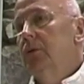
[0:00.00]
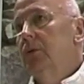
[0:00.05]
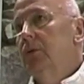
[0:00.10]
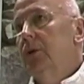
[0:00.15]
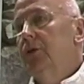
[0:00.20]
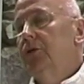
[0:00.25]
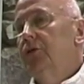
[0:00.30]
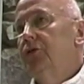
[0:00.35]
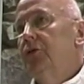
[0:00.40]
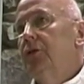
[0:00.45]

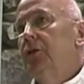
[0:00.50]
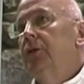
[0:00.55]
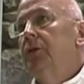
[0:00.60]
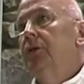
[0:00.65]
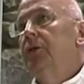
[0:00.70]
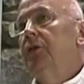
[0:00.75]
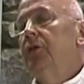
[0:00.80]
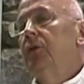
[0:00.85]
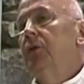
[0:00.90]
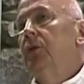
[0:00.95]

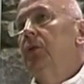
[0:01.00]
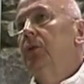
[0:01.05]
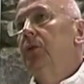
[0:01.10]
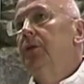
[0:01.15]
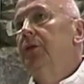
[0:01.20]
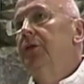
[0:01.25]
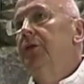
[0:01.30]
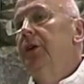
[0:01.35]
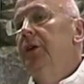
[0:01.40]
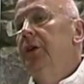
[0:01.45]
questions,
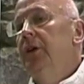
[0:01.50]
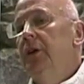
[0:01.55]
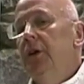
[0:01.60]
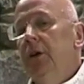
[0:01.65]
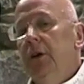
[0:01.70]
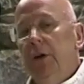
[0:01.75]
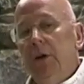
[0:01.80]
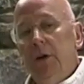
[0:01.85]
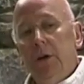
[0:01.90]
all of the